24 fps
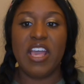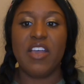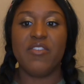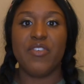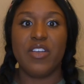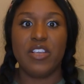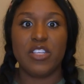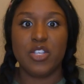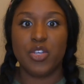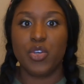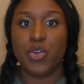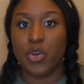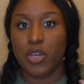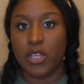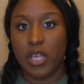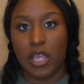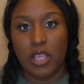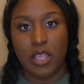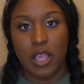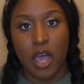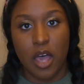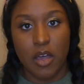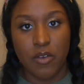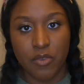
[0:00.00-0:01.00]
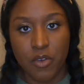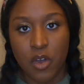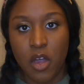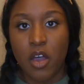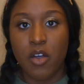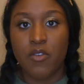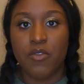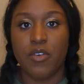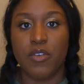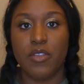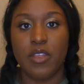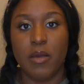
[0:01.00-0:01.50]
if it's good
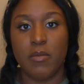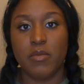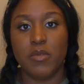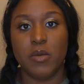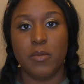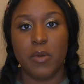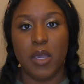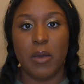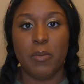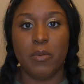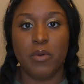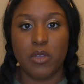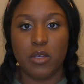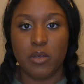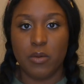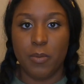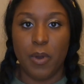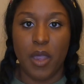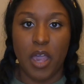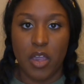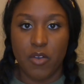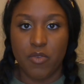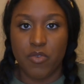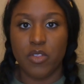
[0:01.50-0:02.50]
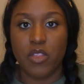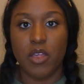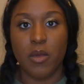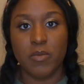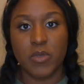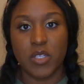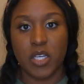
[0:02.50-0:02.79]
enough for them to be able to pay for them